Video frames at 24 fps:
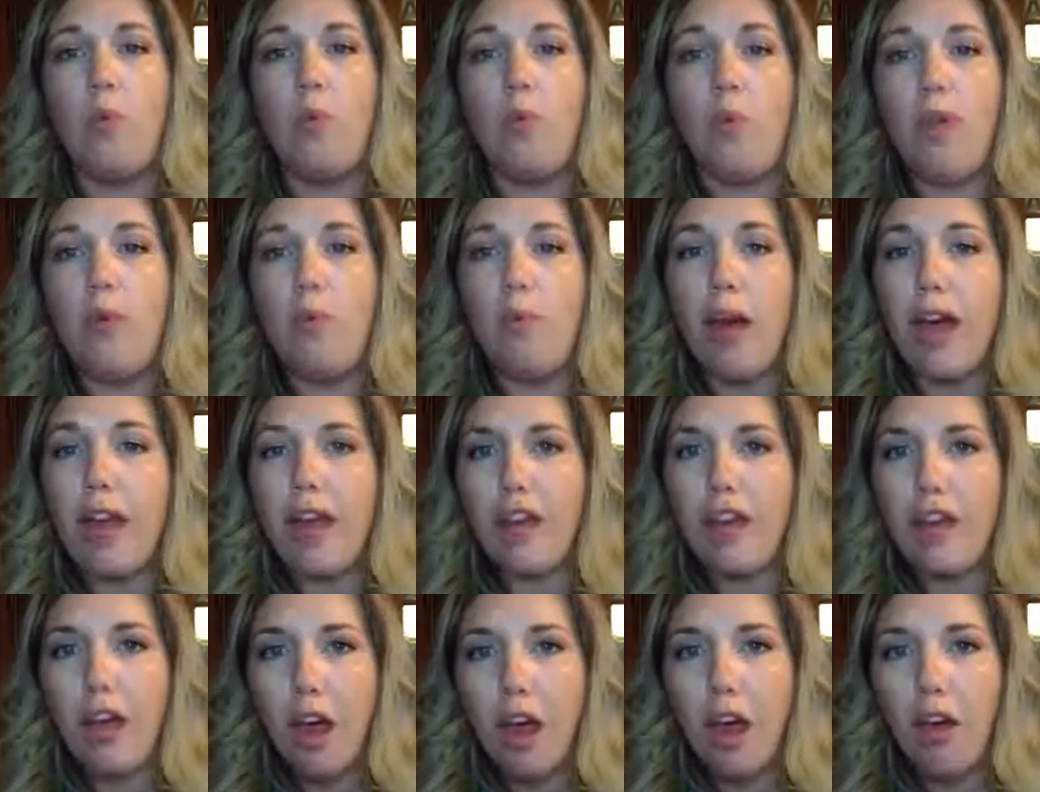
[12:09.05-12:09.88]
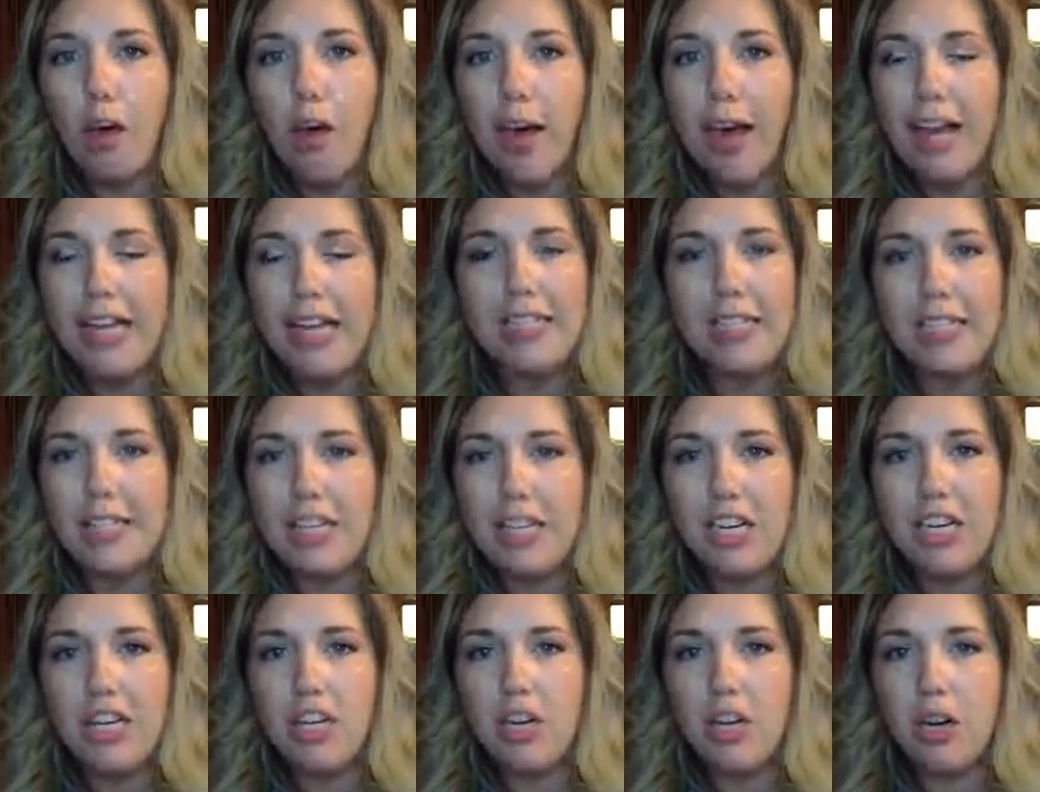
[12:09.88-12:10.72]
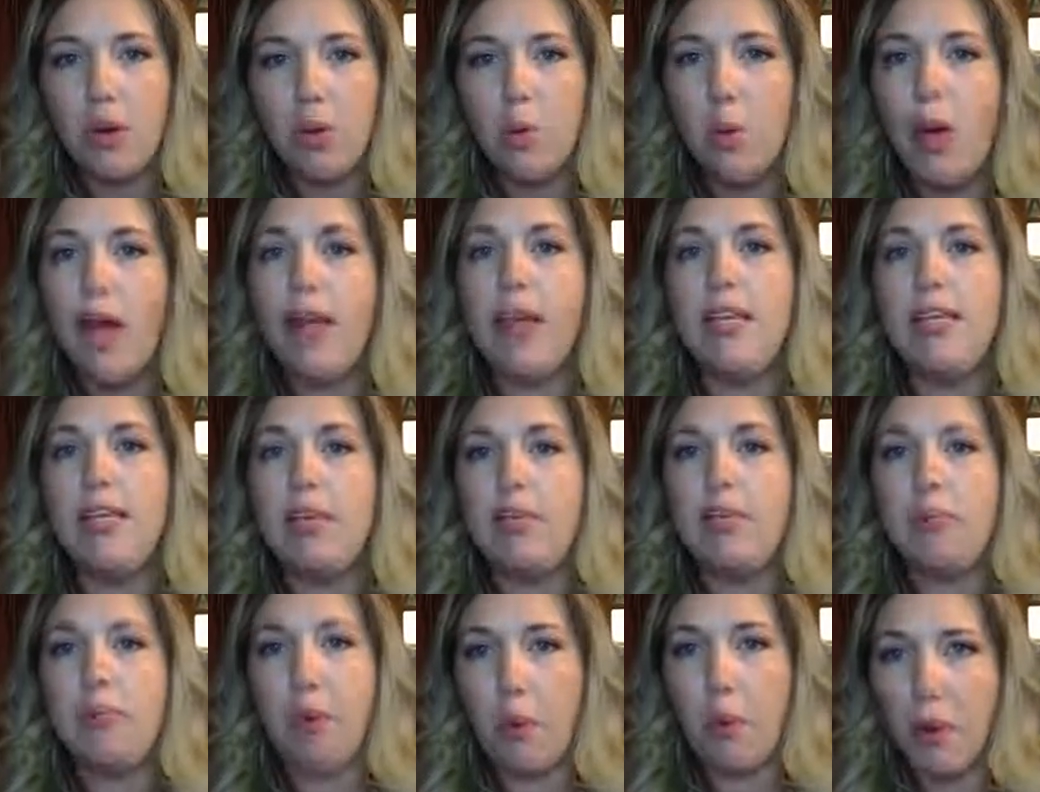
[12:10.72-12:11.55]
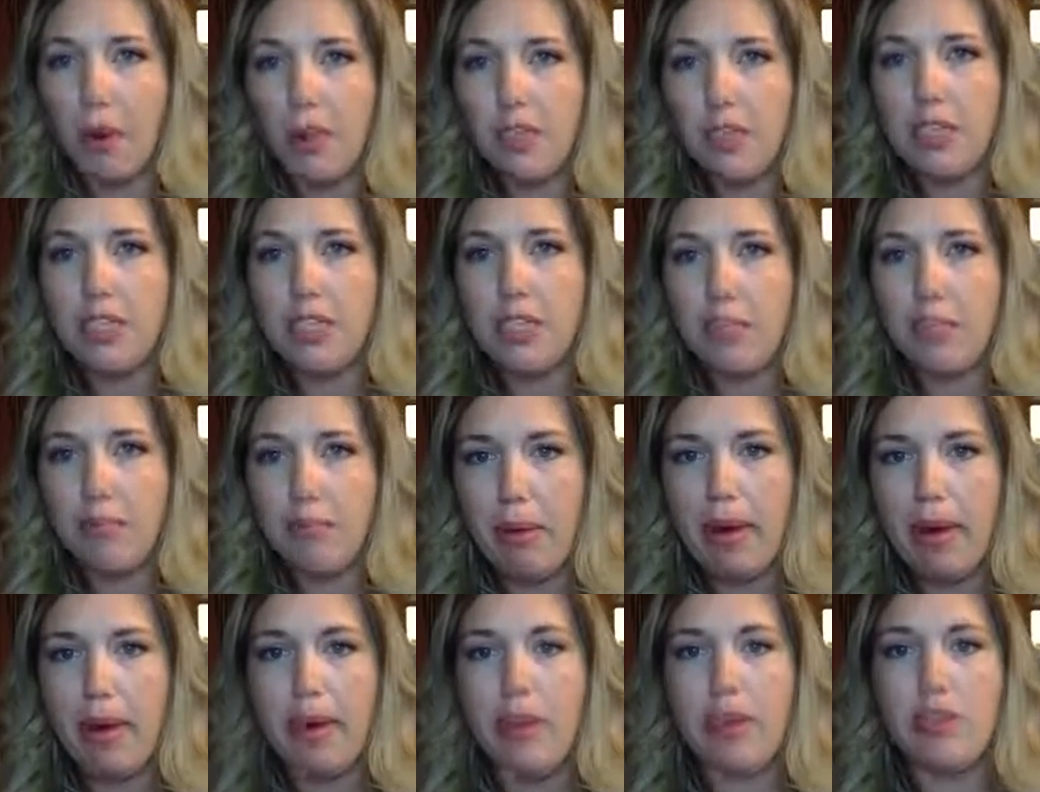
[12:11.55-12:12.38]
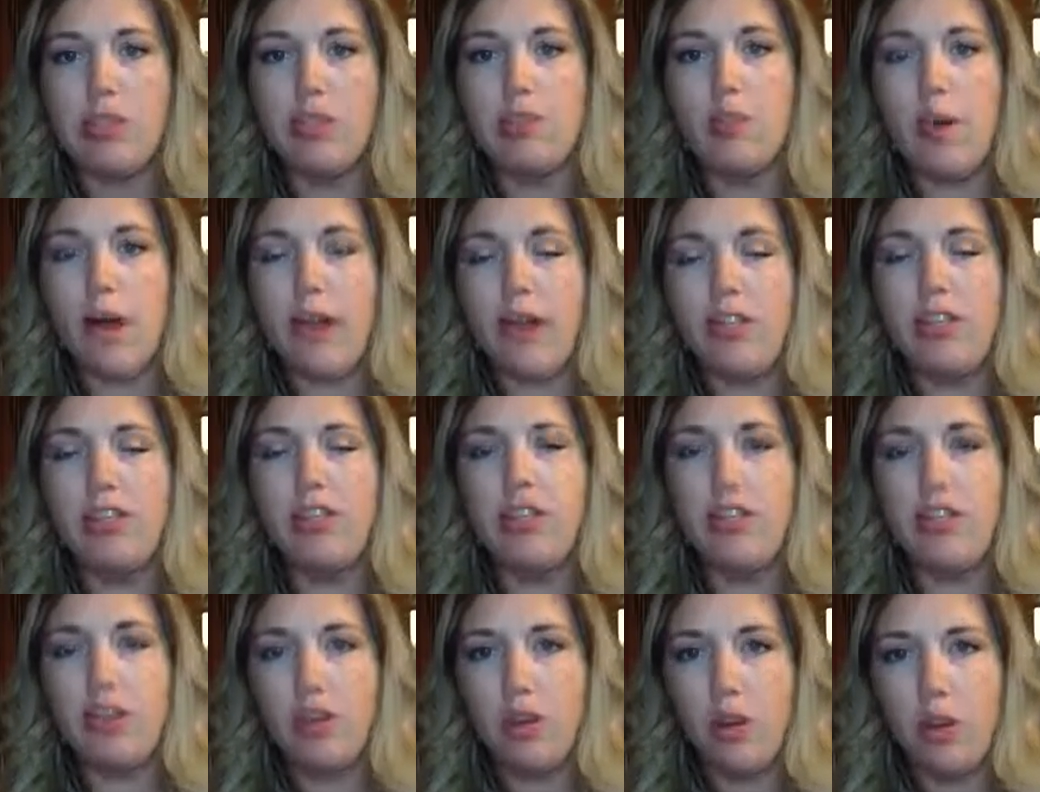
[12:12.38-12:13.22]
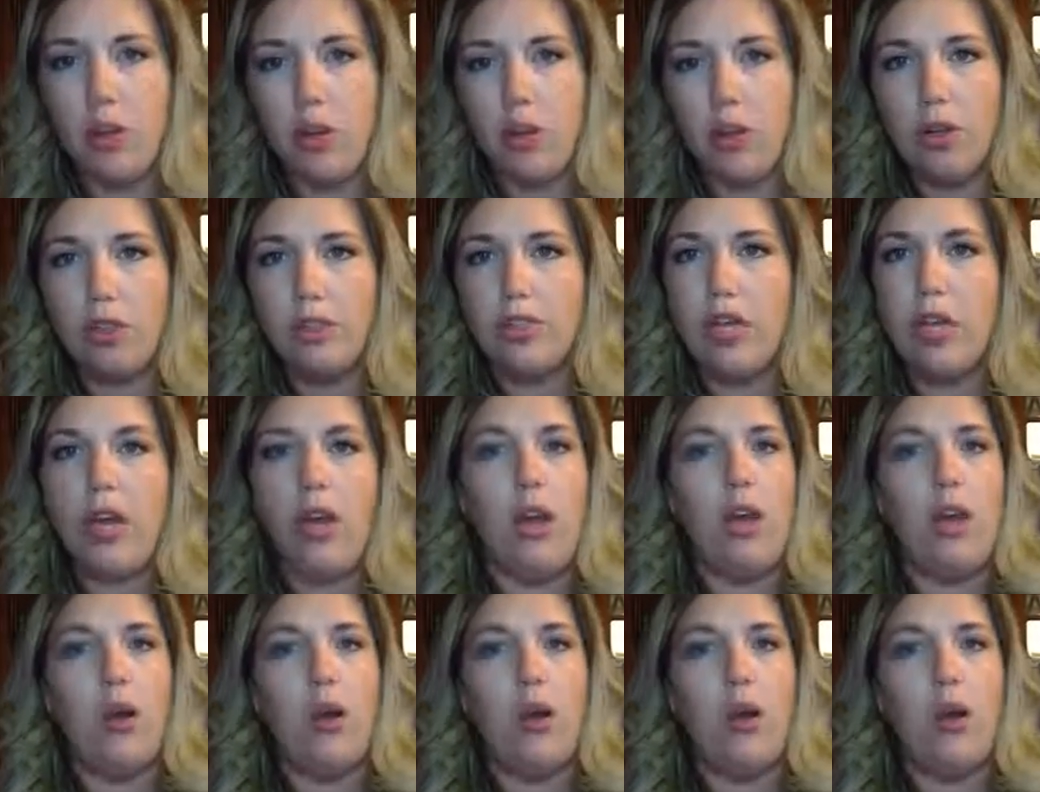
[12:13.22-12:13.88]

we want to know as a teacher what is important to the parents. What is your goals?